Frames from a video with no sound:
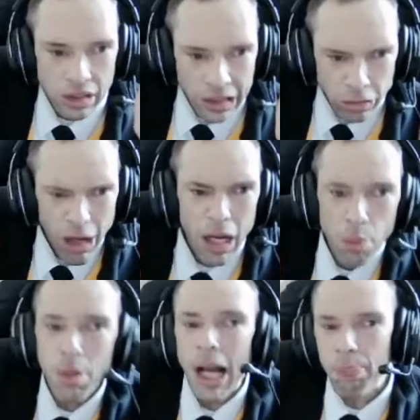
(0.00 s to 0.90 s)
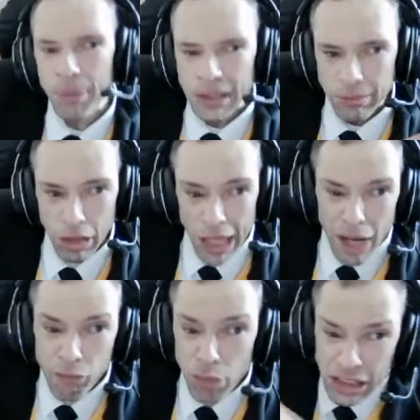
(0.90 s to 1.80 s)
straight away because we
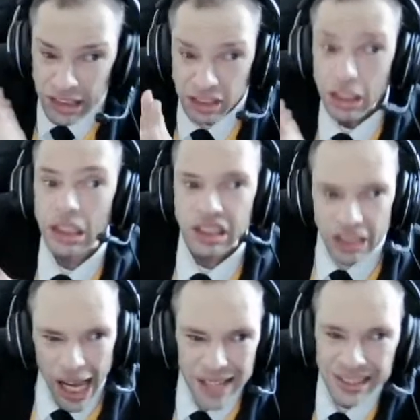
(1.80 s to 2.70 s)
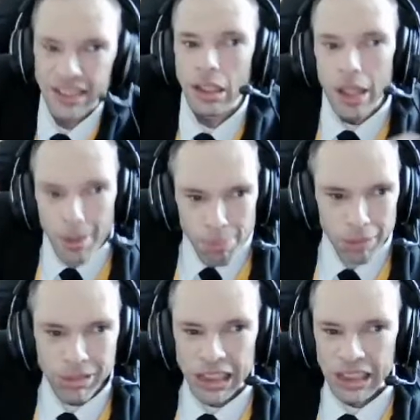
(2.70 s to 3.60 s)
have risen, yes,
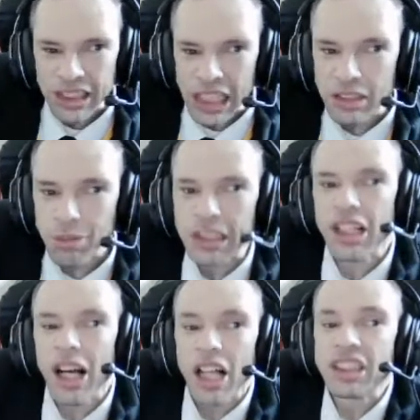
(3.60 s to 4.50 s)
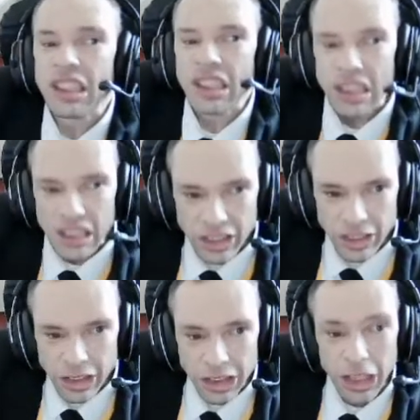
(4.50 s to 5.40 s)
but we just need to return
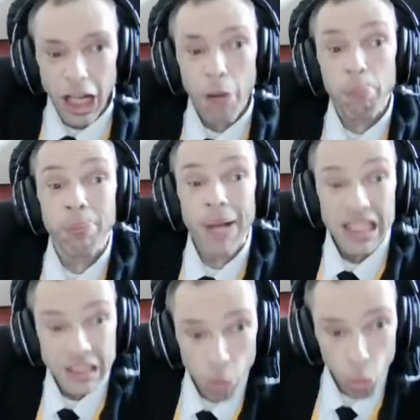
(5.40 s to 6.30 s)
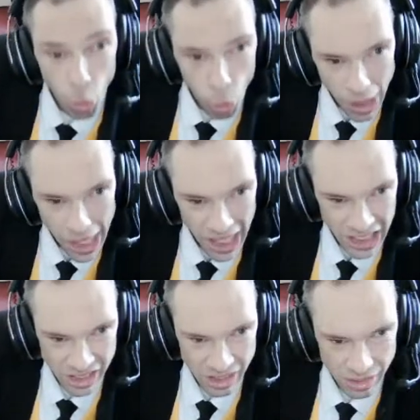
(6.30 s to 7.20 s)
the best
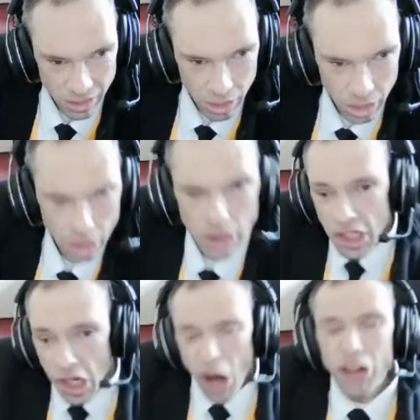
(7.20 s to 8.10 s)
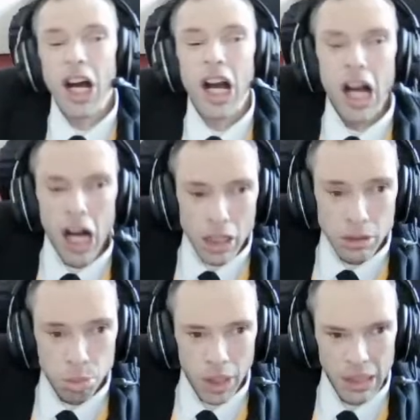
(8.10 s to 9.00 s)
way, not the
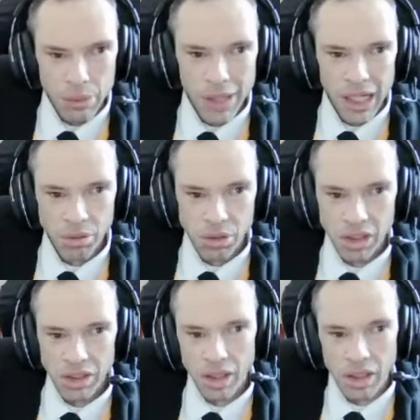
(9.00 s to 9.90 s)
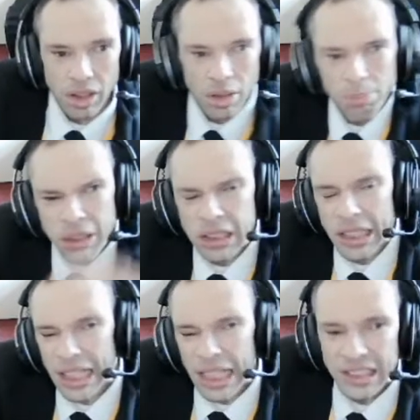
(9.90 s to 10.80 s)
hard way round, because
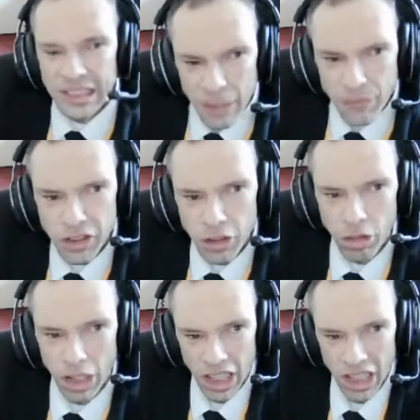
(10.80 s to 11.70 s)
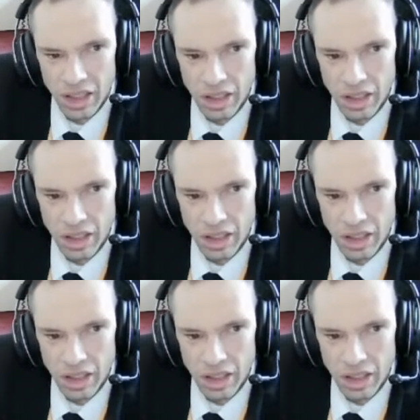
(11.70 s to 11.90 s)
it gets difficulter.